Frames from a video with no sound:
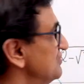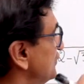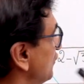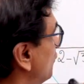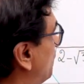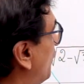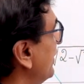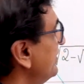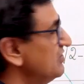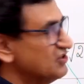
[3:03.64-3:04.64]

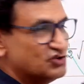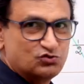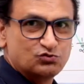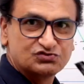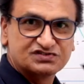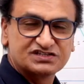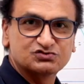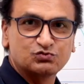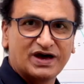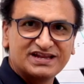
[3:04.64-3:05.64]

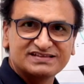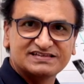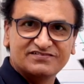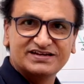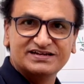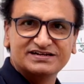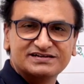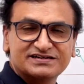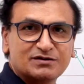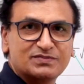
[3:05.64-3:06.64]

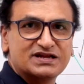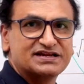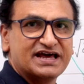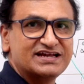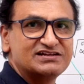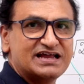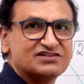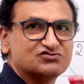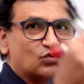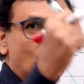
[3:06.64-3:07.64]
0.261799
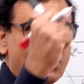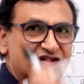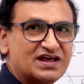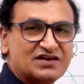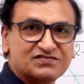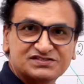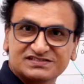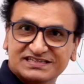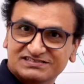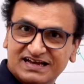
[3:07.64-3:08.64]
and so on, which
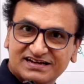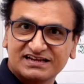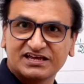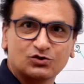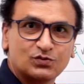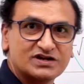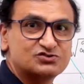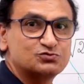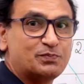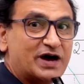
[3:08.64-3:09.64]
is exactly
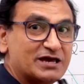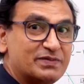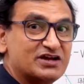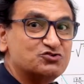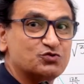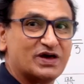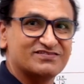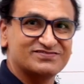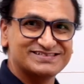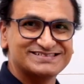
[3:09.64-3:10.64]
equal to pi by 12.